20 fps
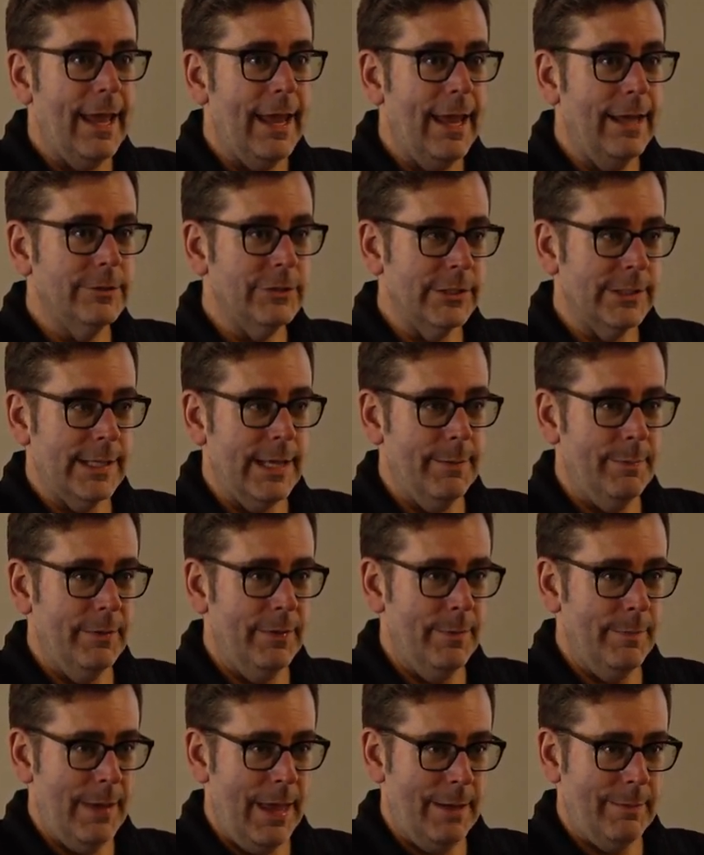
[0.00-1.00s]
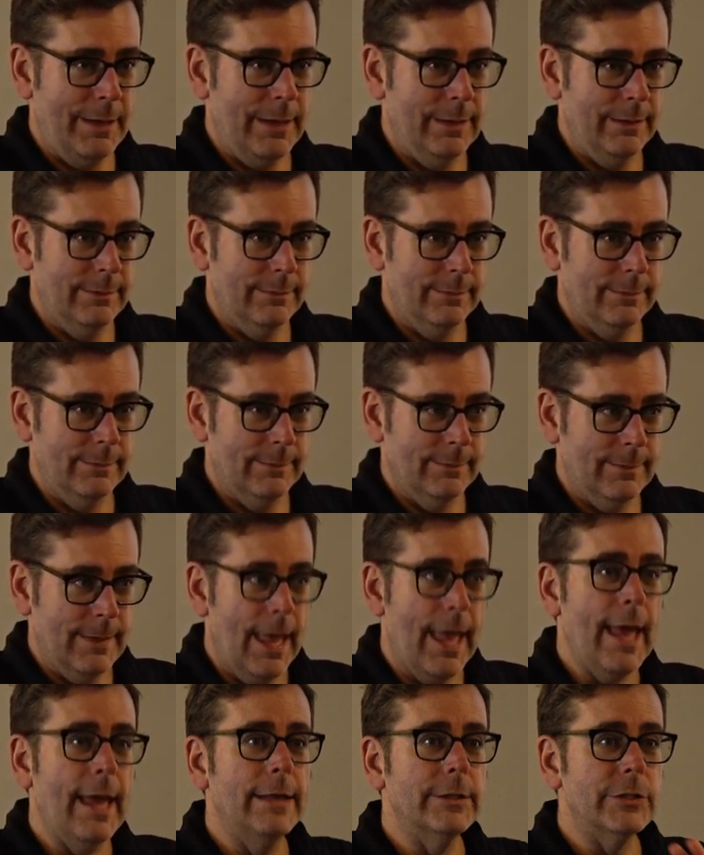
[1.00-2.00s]
And she's keeping the baby,
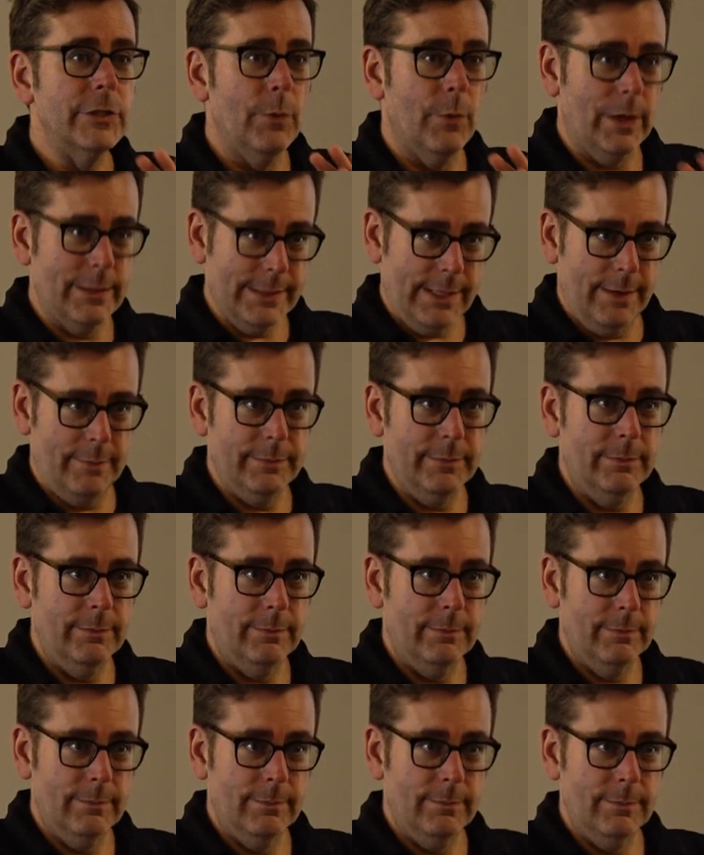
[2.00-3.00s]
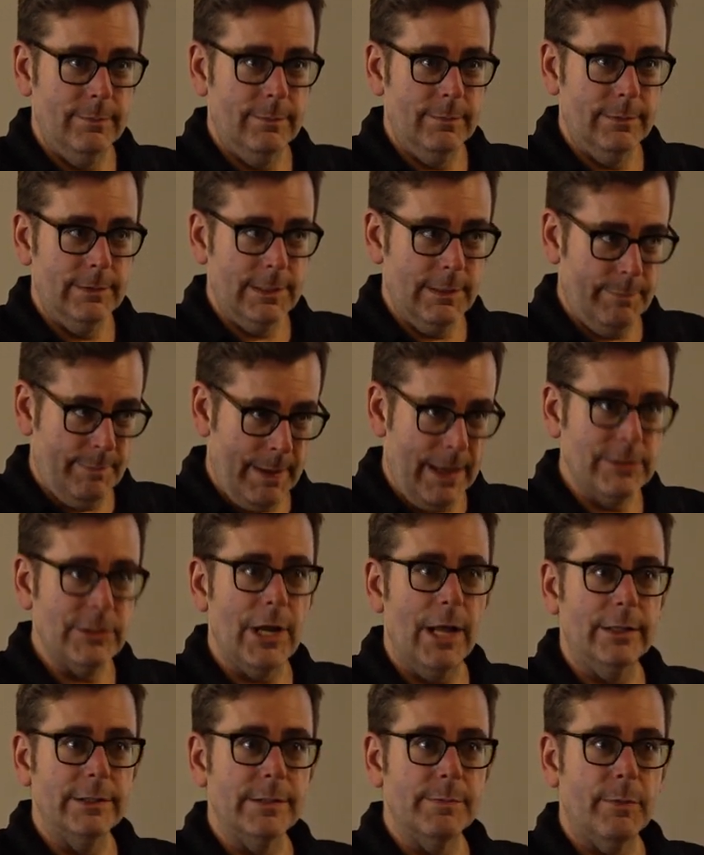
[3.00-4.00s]
and she wants him to pay
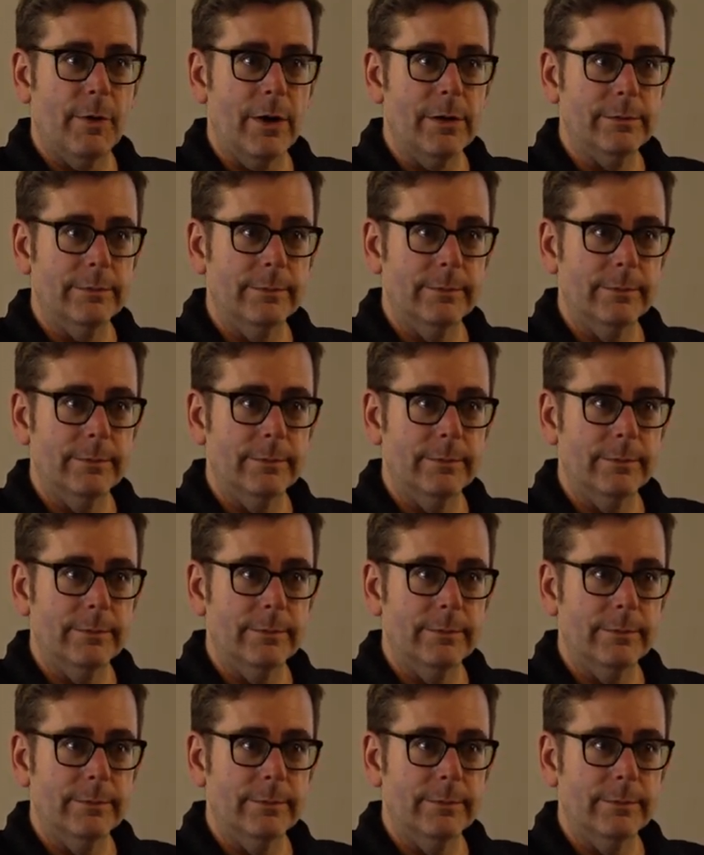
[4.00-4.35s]
child support.